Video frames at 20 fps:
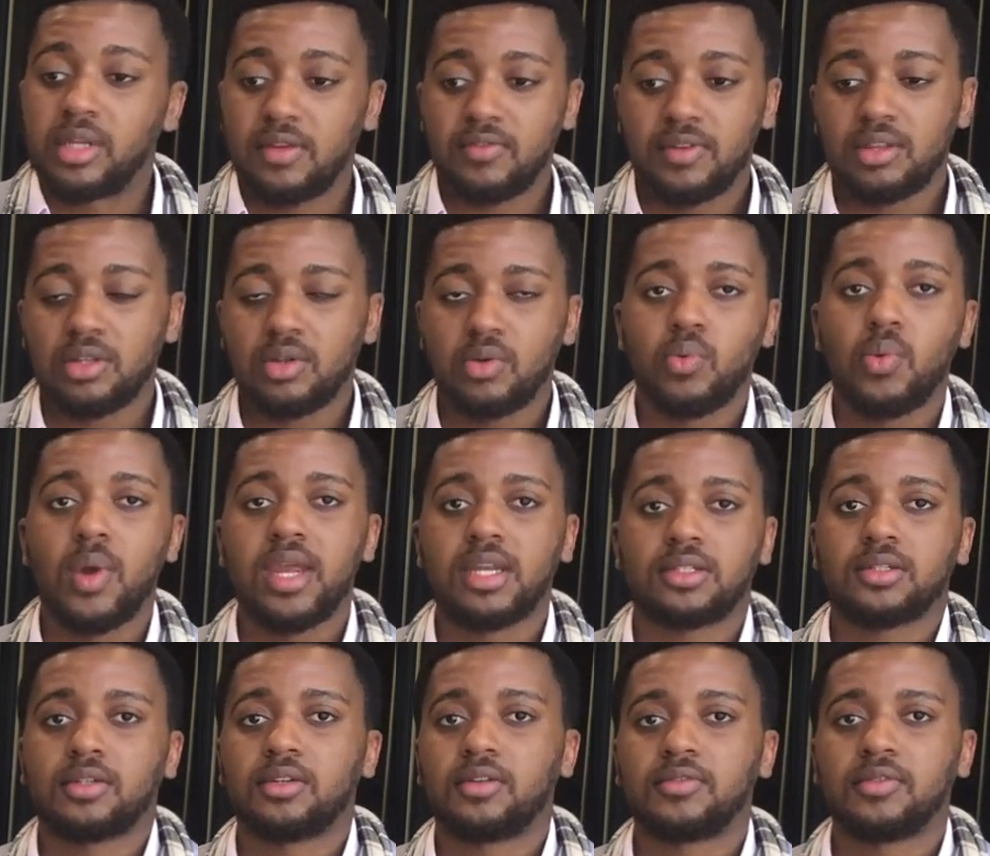even the
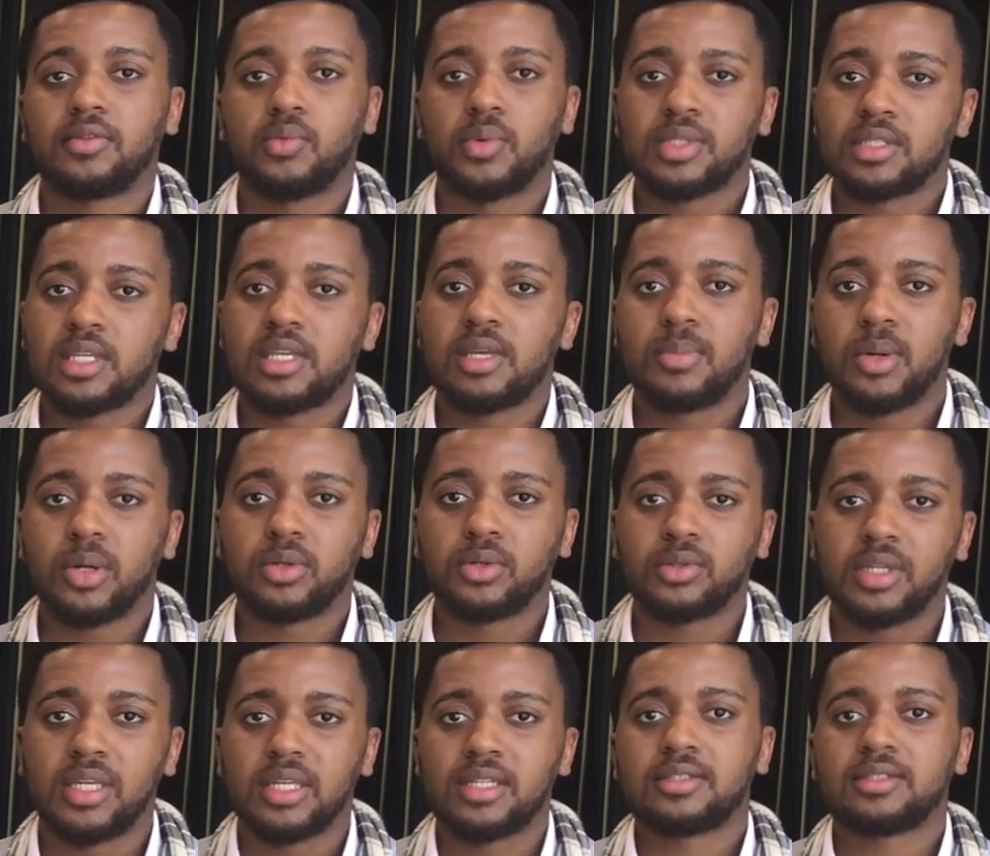weight of a whiskey
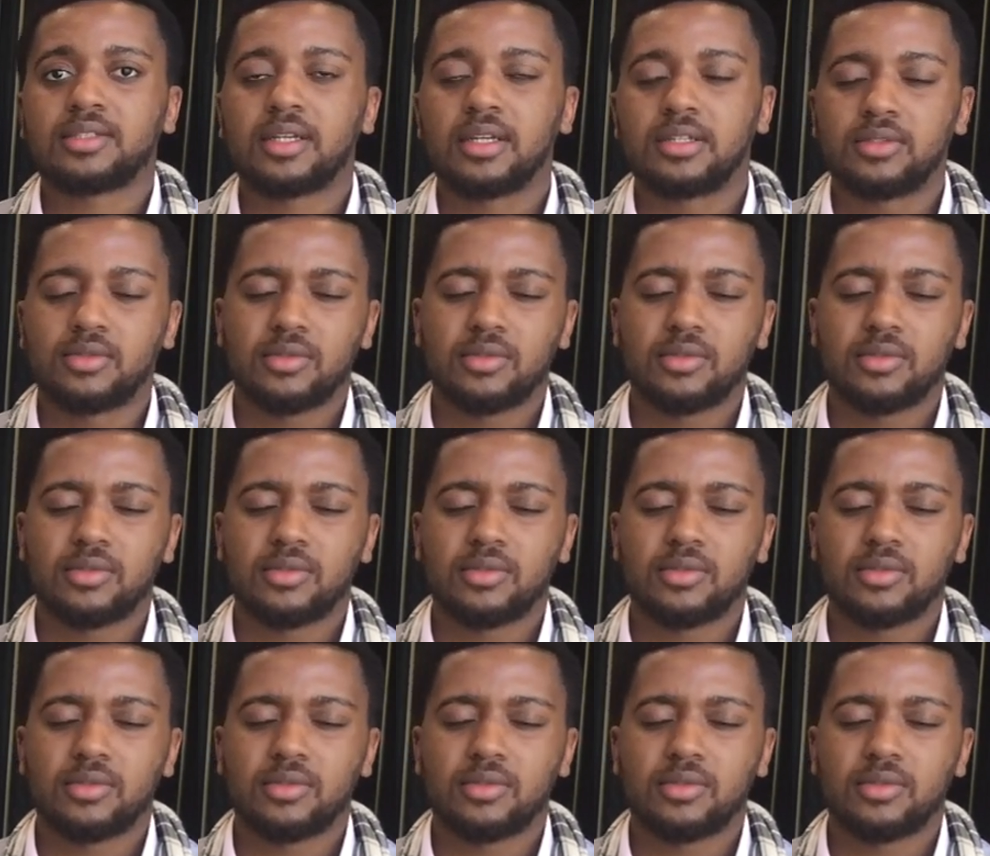bottle inside.